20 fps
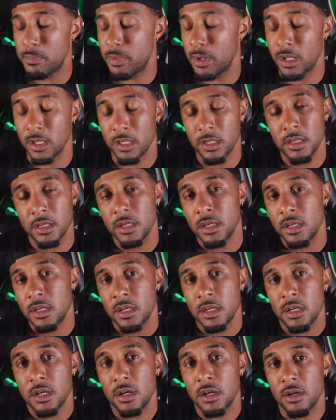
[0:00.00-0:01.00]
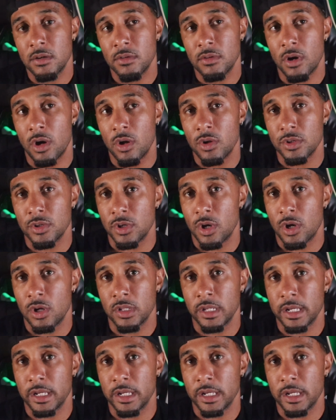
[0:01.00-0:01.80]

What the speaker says: But all in all,